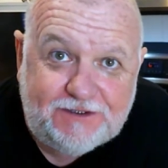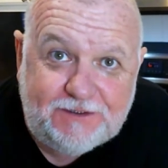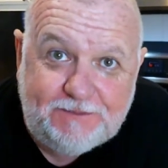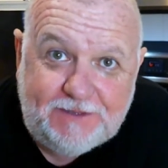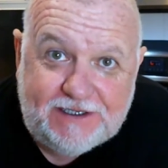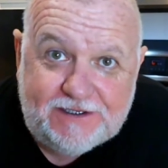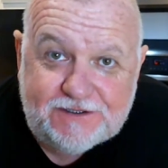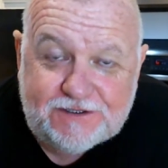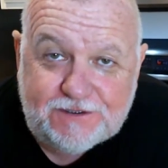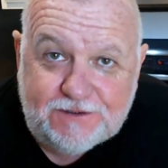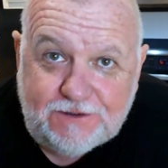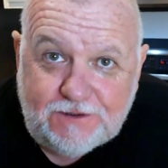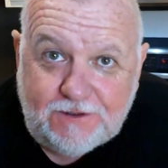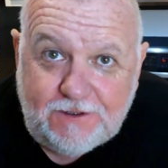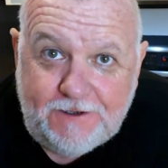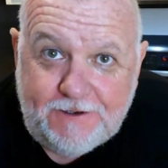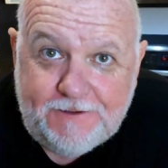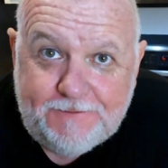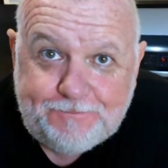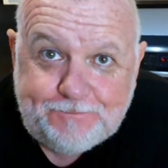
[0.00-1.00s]
to make
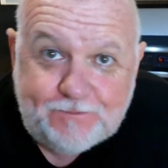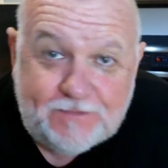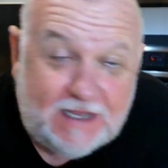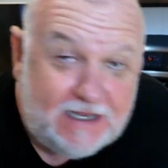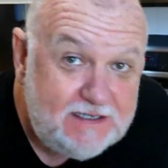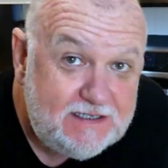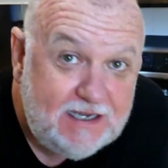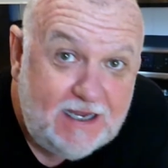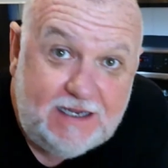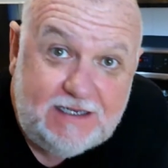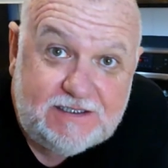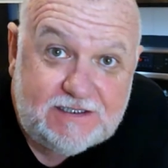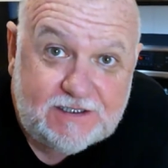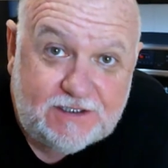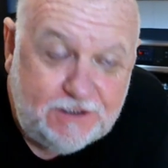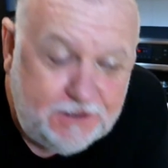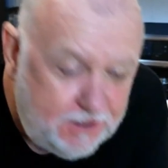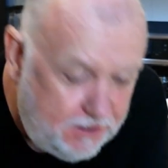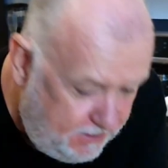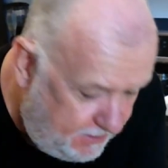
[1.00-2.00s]
sure they taste
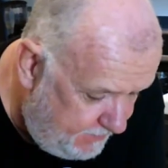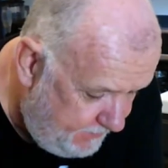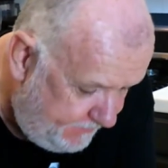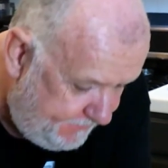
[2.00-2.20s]
good.